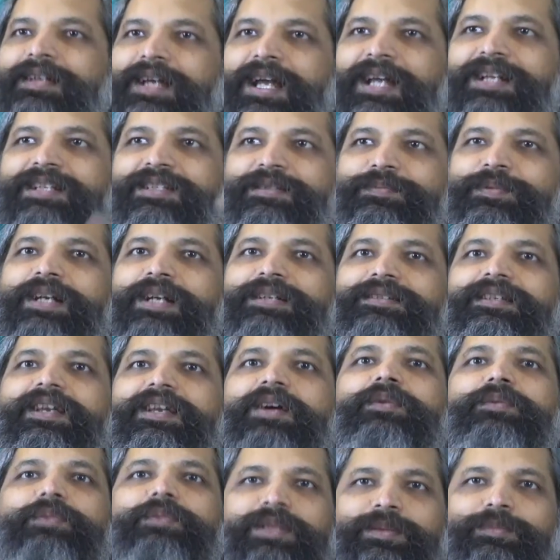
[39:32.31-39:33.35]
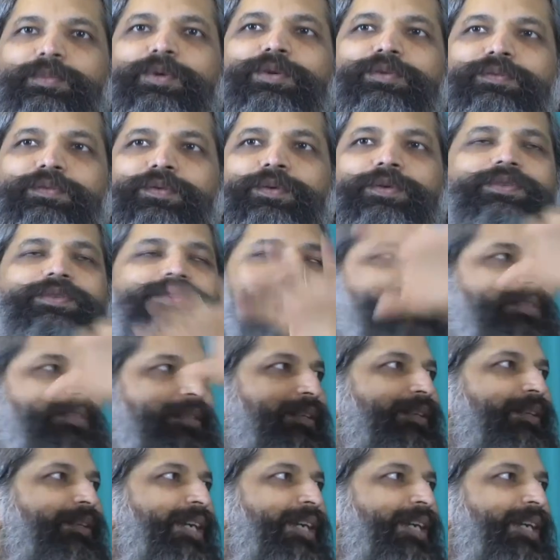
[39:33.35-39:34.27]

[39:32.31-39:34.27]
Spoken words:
and spreads now with more force